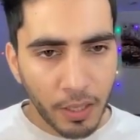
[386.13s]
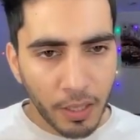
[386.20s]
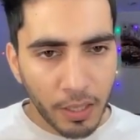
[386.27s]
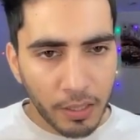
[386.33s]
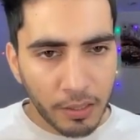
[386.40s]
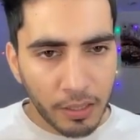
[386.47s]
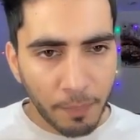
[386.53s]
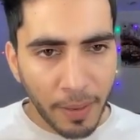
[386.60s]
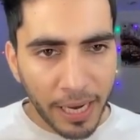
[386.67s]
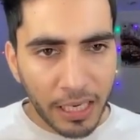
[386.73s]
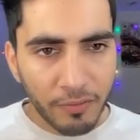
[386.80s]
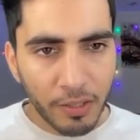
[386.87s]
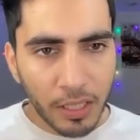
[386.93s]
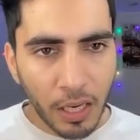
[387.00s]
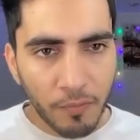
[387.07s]
the packet
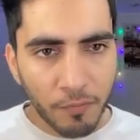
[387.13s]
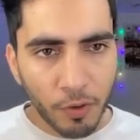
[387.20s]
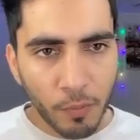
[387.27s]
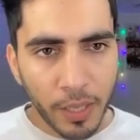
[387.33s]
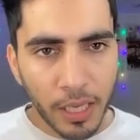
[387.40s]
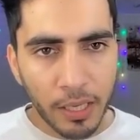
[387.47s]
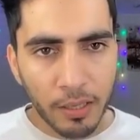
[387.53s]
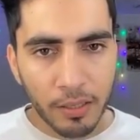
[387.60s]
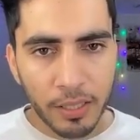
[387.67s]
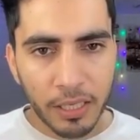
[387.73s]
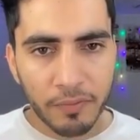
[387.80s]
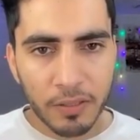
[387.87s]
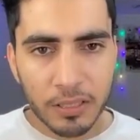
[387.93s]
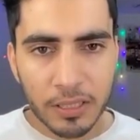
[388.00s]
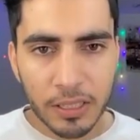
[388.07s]
will come from here, it
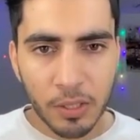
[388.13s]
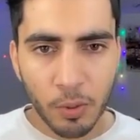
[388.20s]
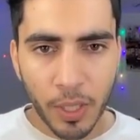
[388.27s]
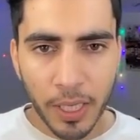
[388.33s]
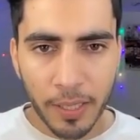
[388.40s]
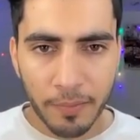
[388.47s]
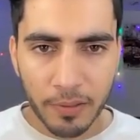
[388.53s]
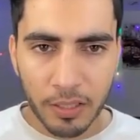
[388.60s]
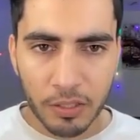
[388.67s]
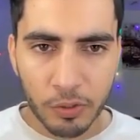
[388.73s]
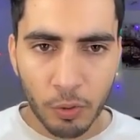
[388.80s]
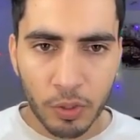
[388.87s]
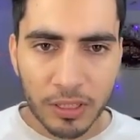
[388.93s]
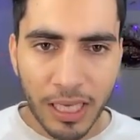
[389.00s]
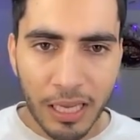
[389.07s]
will see, okay, the
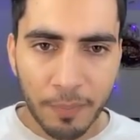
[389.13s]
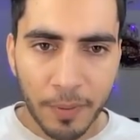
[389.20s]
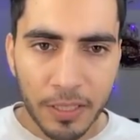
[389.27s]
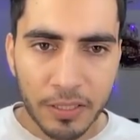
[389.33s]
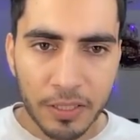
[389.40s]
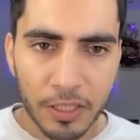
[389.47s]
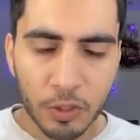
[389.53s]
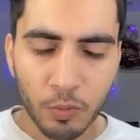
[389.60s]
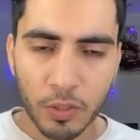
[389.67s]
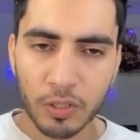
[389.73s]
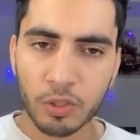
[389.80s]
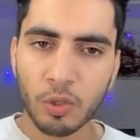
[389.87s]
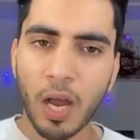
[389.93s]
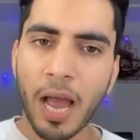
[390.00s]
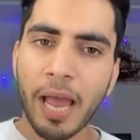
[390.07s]
source IP is this one,
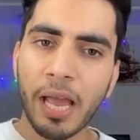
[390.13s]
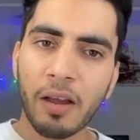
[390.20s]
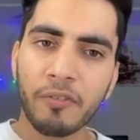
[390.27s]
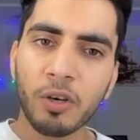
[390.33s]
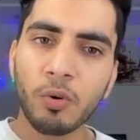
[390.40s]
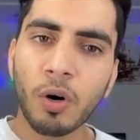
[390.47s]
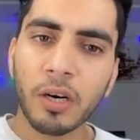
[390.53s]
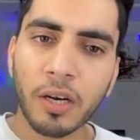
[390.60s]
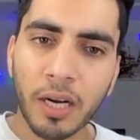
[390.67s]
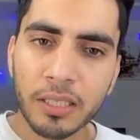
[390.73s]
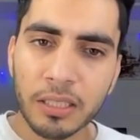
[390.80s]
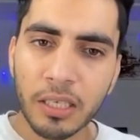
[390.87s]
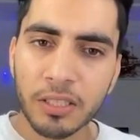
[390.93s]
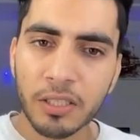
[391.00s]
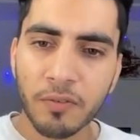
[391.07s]
so I have to do a
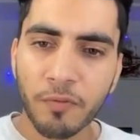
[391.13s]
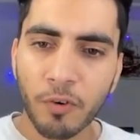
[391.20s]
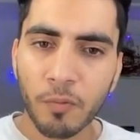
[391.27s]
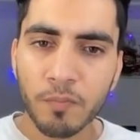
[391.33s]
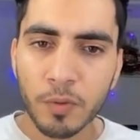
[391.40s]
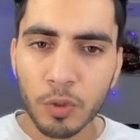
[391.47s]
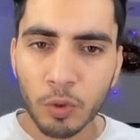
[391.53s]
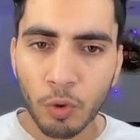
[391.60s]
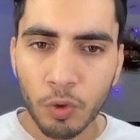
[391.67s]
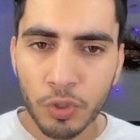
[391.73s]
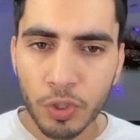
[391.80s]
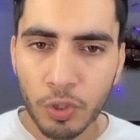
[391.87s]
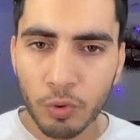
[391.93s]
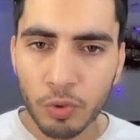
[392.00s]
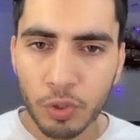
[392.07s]
translation from source
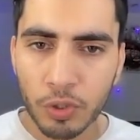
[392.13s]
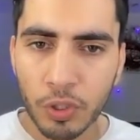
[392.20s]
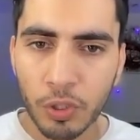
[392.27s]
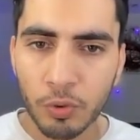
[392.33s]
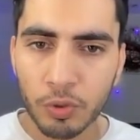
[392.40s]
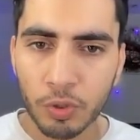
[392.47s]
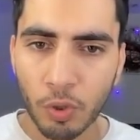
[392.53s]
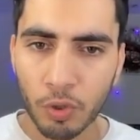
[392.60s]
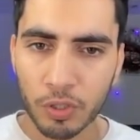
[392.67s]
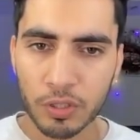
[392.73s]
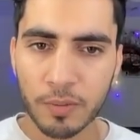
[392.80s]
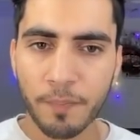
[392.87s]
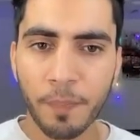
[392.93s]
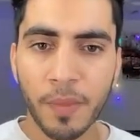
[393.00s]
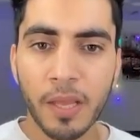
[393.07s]
to new source.
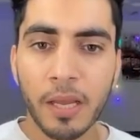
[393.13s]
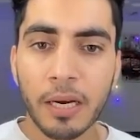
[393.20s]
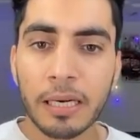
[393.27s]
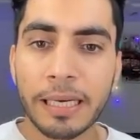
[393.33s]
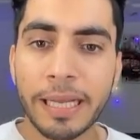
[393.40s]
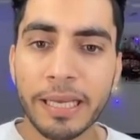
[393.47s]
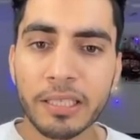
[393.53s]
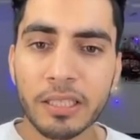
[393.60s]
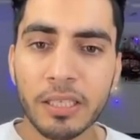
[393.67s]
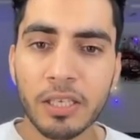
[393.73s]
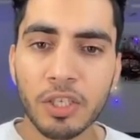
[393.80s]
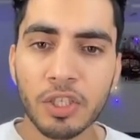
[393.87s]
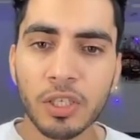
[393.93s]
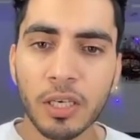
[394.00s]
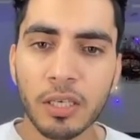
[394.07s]

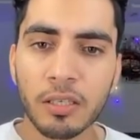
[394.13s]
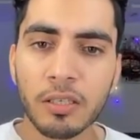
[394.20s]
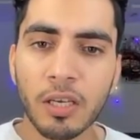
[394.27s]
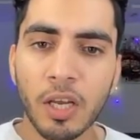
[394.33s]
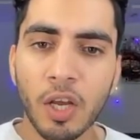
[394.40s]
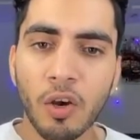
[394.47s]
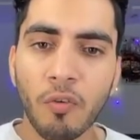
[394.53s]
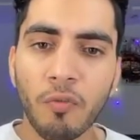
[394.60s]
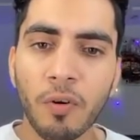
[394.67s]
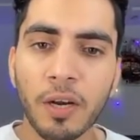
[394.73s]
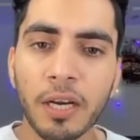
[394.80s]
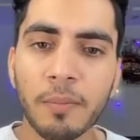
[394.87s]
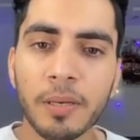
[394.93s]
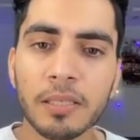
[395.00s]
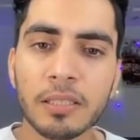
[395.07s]
Destination will
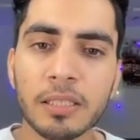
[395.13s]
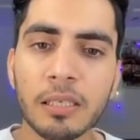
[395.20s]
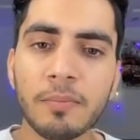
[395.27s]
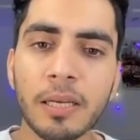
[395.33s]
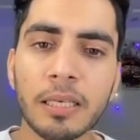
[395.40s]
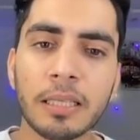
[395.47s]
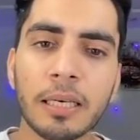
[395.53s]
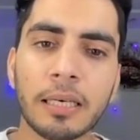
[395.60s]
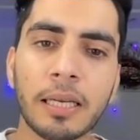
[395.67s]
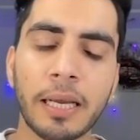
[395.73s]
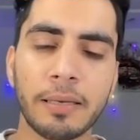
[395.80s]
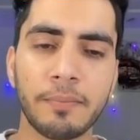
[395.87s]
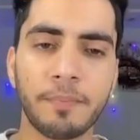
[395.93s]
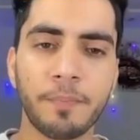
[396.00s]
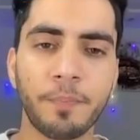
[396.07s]
remain same at that
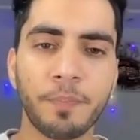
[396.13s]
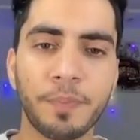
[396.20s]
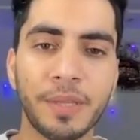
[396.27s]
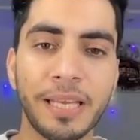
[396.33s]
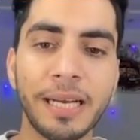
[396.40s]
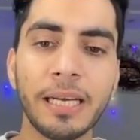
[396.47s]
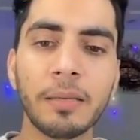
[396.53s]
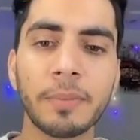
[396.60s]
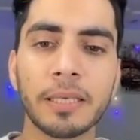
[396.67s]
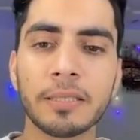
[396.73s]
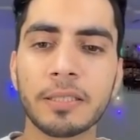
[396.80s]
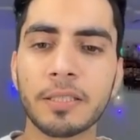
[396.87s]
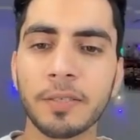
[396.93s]
time. It means